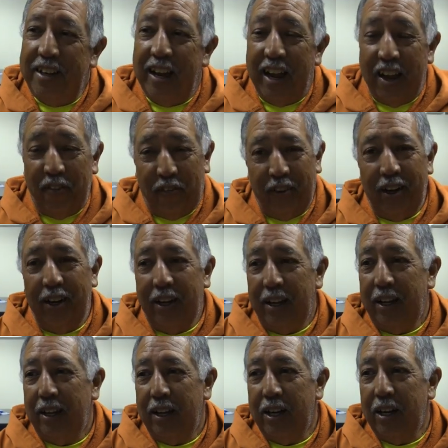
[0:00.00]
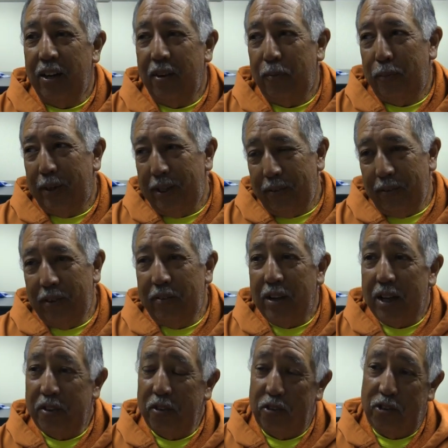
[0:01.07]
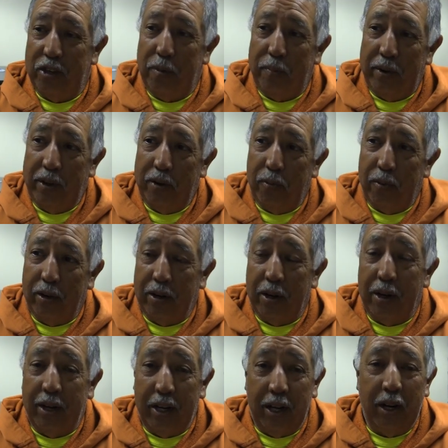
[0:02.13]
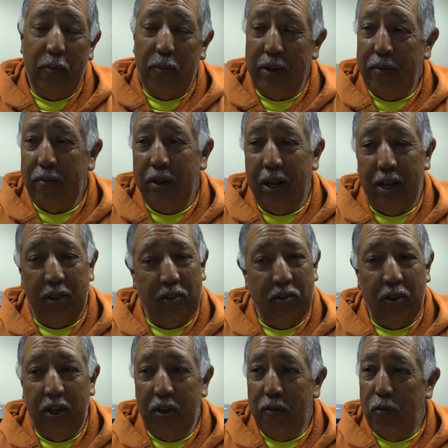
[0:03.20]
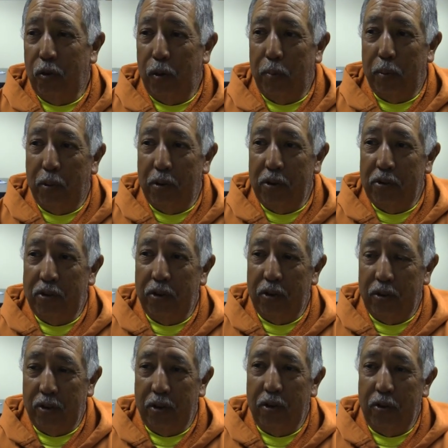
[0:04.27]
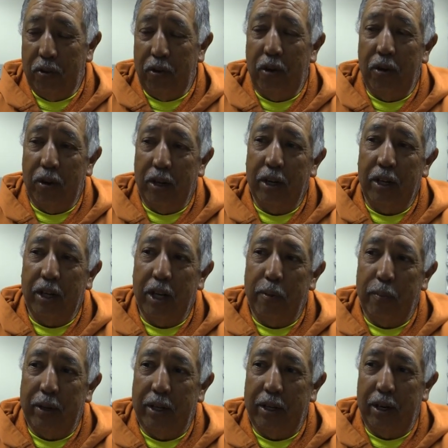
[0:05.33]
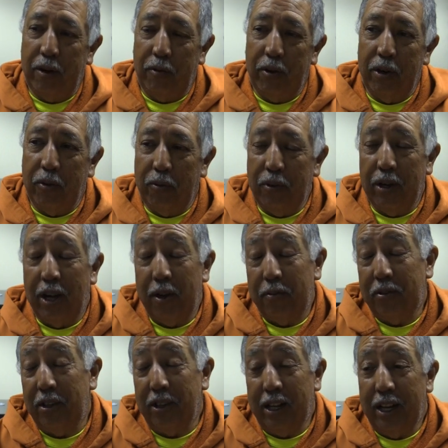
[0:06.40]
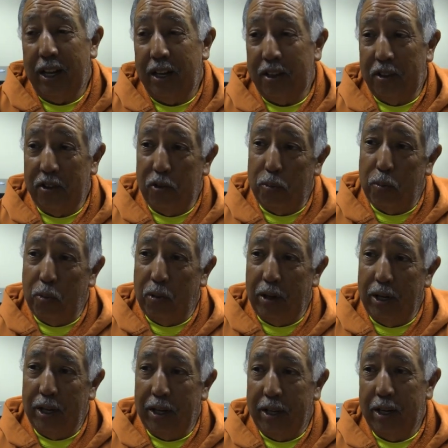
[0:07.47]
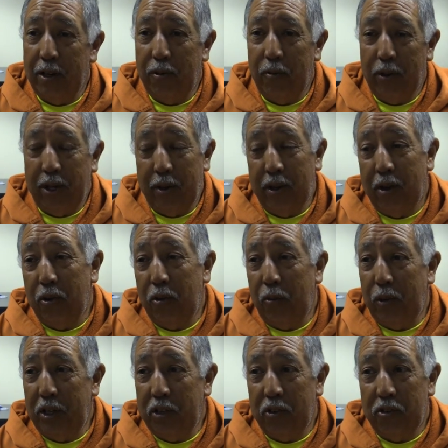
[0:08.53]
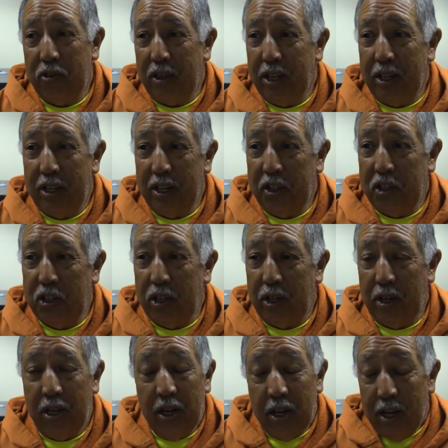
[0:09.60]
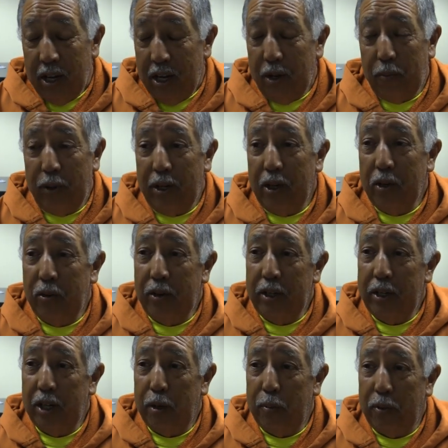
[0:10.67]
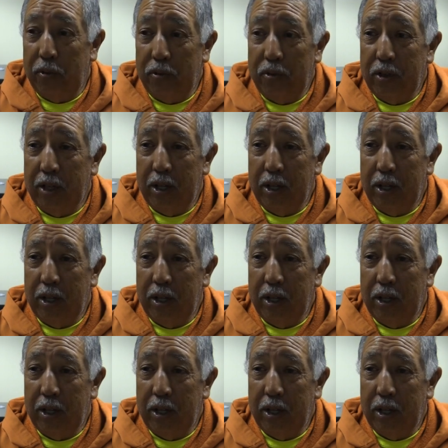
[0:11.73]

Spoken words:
Definitely, but we've got the summer to work on it, and we've got 3 to 4 boys who are going to come in there. I was looking at it this morning, we can go to regionals again next year, and we can go in doubles.